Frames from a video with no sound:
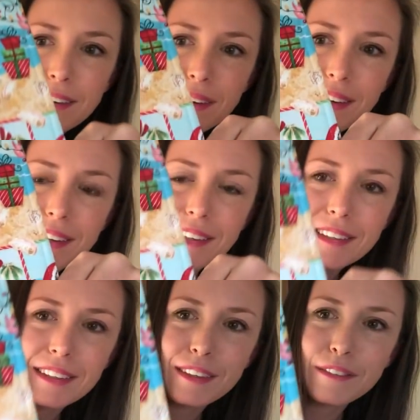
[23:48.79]
cute it is,
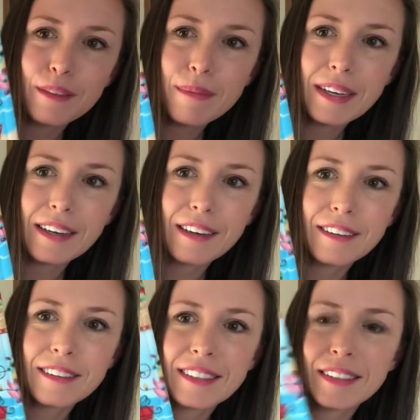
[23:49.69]
the little
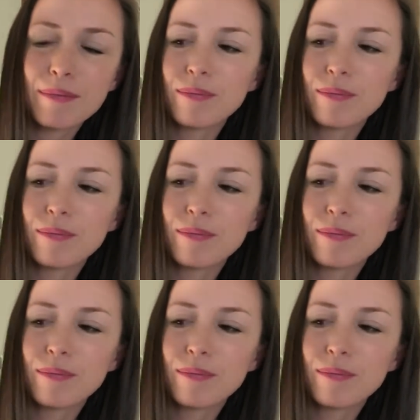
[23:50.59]
flamingos.